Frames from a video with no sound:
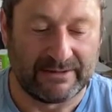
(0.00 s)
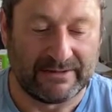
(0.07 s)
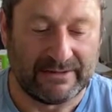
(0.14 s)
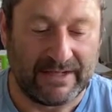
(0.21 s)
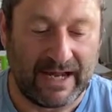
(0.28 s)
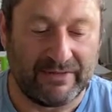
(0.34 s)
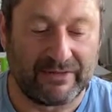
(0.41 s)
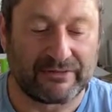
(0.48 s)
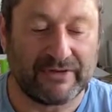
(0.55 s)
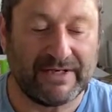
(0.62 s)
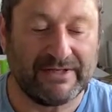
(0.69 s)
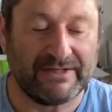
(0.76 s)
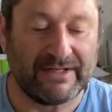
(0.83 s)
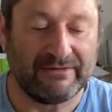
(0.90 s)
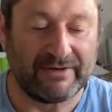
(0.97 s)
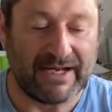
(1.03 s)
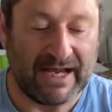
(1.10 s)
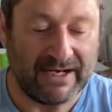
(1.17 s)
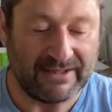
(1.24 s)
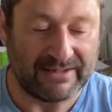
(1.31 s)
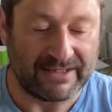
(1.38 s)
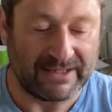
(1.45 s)
And 3D
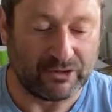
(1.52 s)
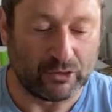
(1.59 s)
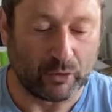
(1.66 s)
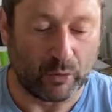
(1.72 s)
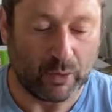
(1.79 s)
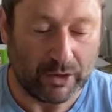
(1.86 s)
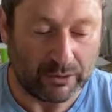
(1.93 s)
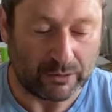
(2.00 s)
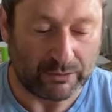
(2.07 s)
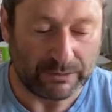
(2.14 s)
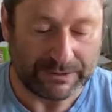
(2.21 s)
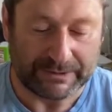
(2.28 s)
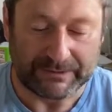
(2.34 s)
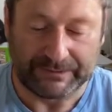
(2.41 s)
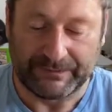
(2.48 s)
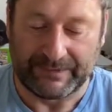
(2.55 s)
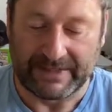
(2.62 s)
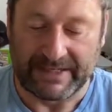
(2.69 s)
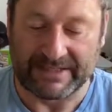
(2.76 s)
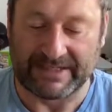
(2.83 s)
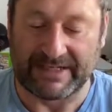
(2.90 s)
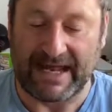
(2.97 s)
reality in your world
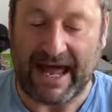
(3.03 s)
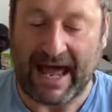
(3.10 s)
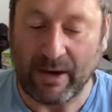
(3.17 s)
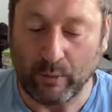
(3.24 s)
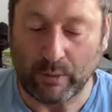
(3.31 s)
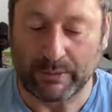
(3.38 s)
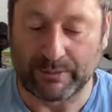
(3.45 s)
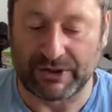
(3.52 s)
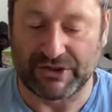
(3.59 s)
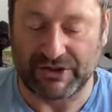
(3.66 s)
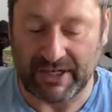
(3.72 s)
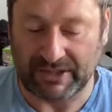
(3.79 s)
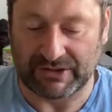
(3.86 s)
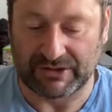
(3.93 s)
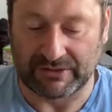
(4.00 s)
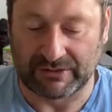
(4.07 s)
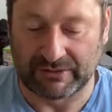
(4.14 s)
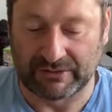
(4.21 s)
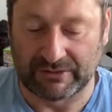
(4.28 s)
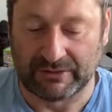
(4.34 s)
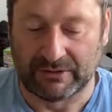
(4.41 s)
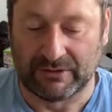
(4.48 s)
is an outward projection,
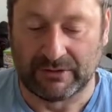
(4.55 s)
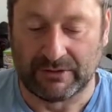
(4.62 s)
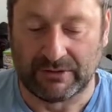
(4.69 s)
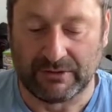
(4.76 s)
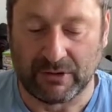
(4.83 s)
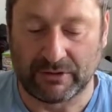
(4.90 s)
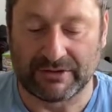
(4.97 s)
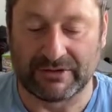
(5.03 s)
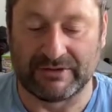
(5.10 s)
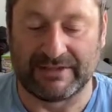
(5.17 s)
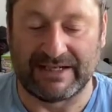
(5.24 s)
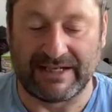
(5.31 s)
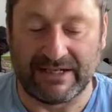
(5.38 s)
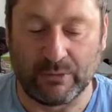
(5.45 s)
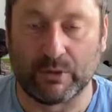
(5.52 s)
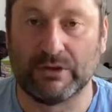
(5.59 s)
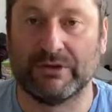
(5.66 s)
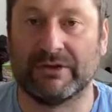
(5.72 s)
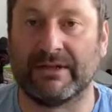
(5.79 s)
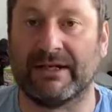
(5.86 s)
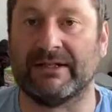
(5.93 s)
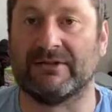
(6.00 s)
not an inward
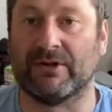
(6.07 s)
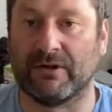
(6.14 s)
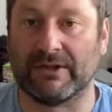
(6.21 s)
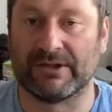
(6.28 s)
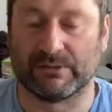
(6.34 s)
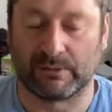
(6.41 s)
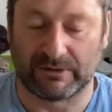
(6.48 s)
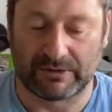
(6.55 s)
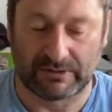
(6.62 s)
acknowledgement.